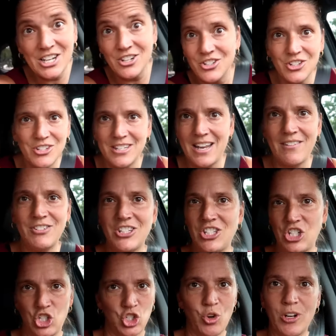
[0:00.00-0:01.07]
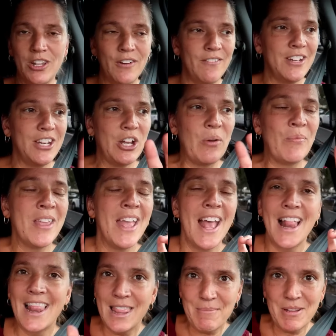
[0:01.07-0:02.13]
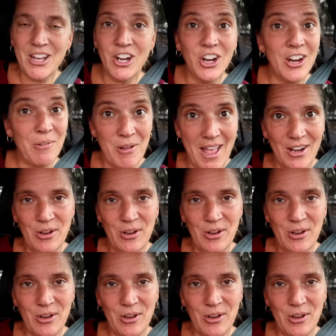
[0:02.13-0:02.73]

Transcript: on here, so you didn't have just a short little video. Let me get her and we'll